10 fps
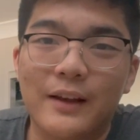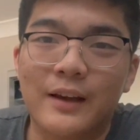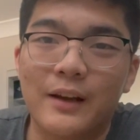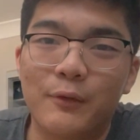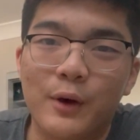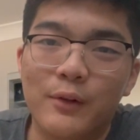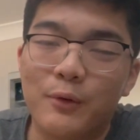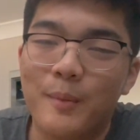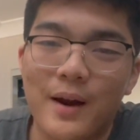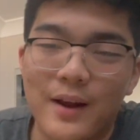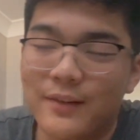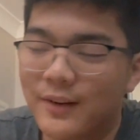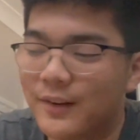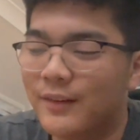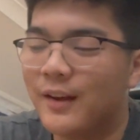kind of went through my
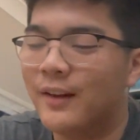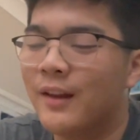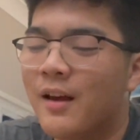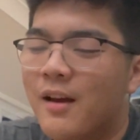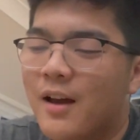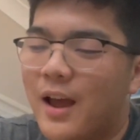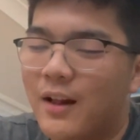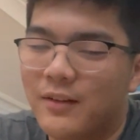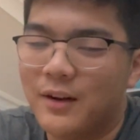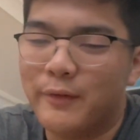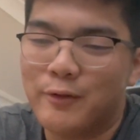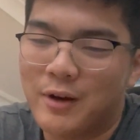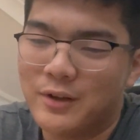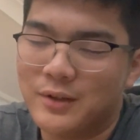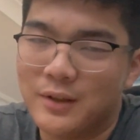answers and answered every
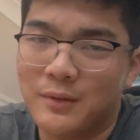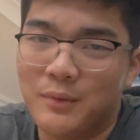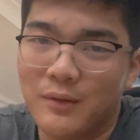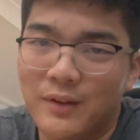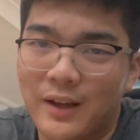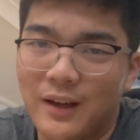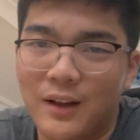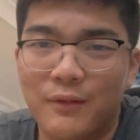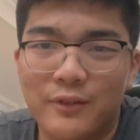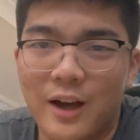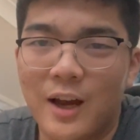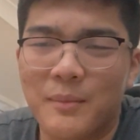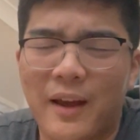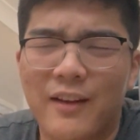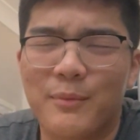question with like enough
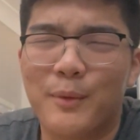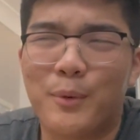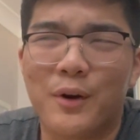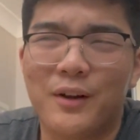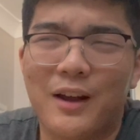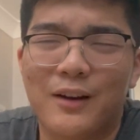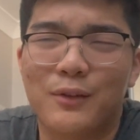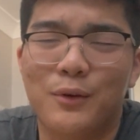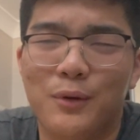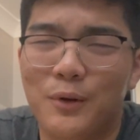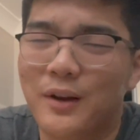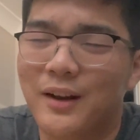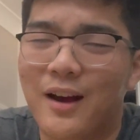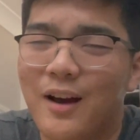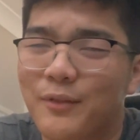time. Like I spent probably like
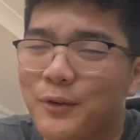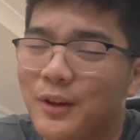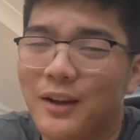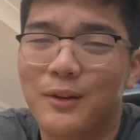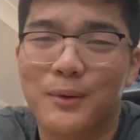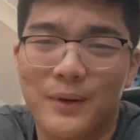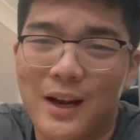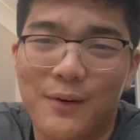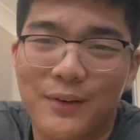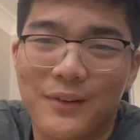2.5 or like 3 hours